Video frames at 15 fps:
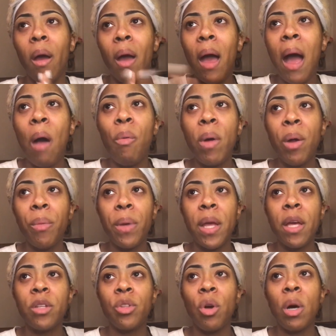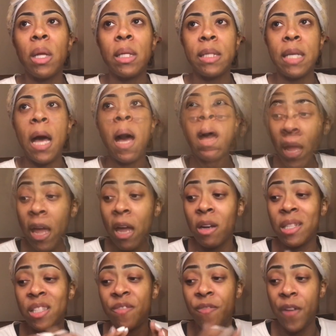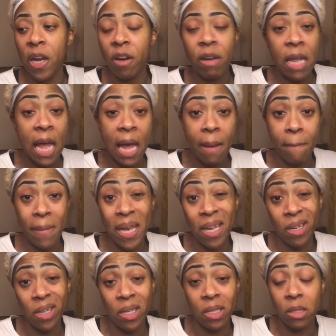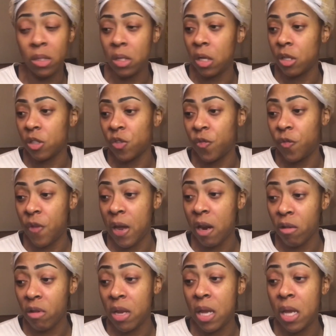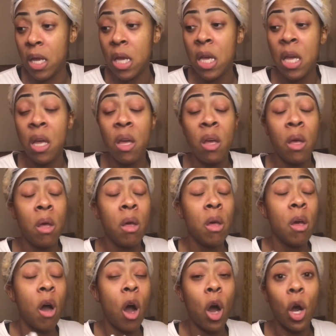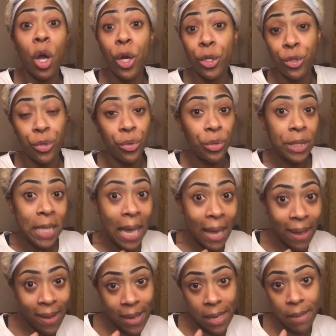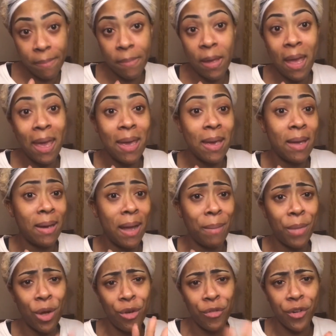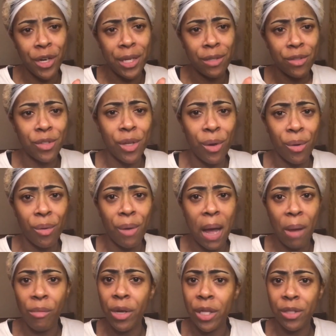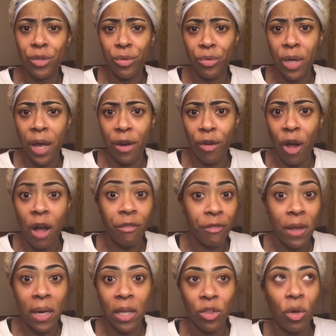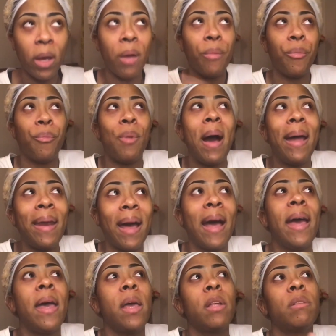I wear wigs all the time. My hair is very high maintenance. It is very hard to tame, and I'm over it. So I wanted to cut it off, and I thought, why not